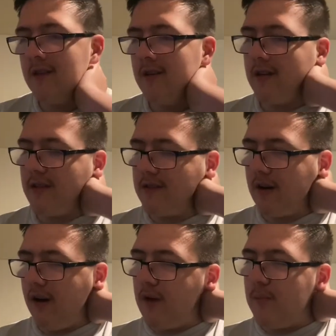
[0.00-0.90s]
it's
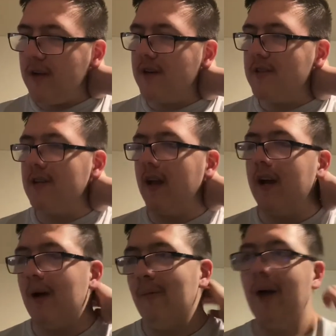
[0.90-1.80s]
hard because like
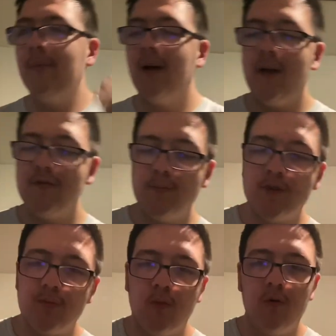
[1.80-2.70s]
I'm, I'm I have so
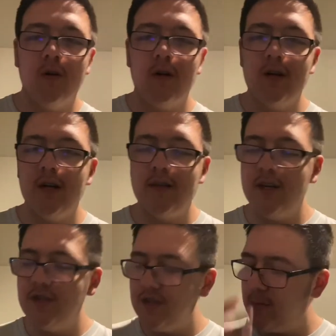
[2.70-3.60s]
much more
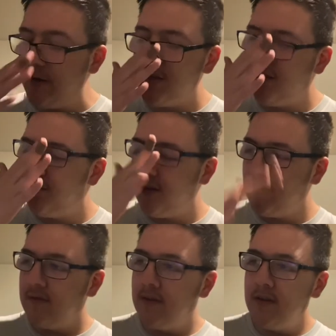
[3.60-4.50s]
attention to my channel
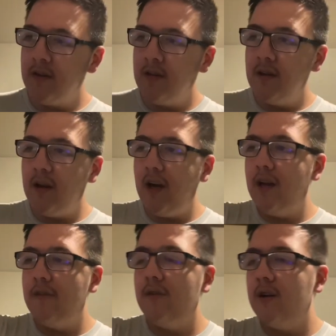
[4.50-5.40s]
now. I
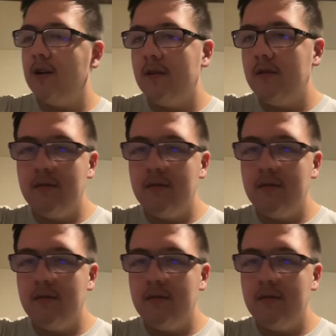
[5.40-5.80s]
have uh